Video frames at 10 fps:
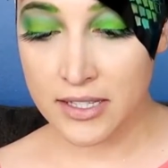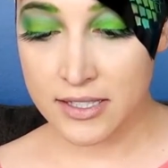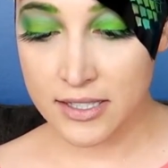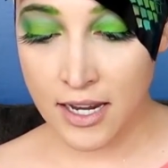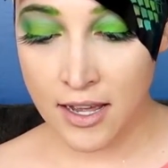
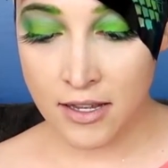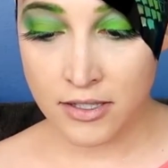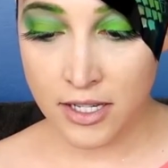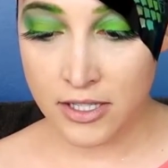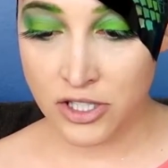these
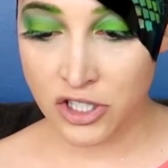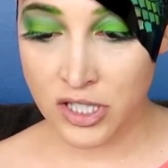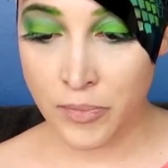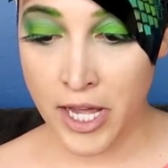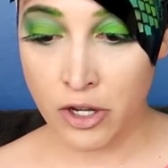scales is
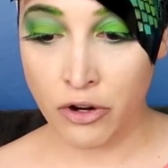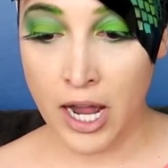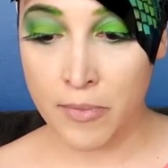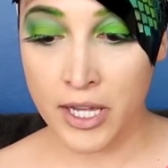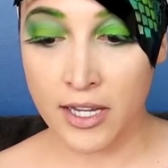just by
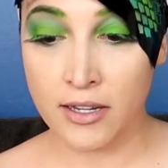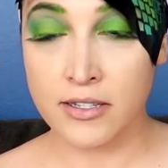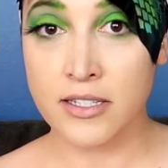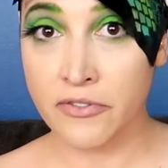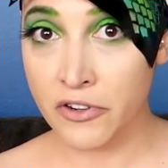
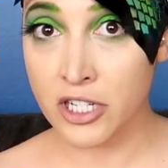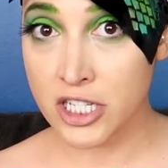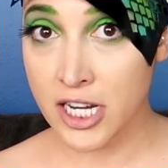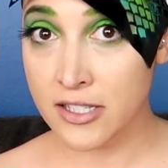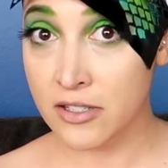grabbing
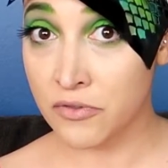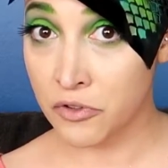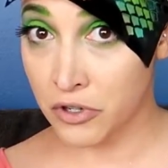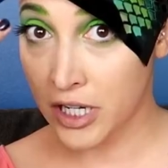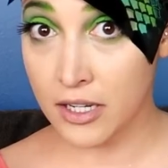different shades of
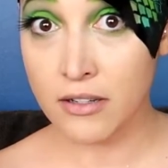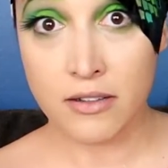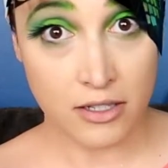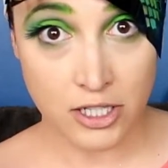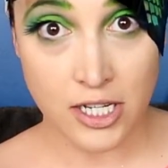
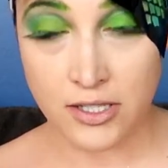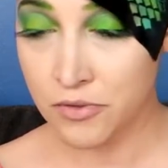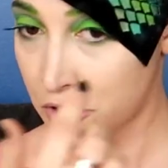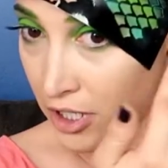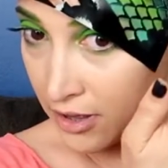green, the shades
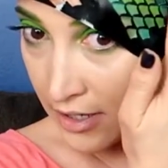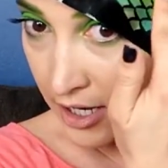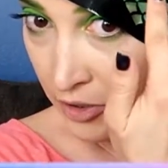of green that I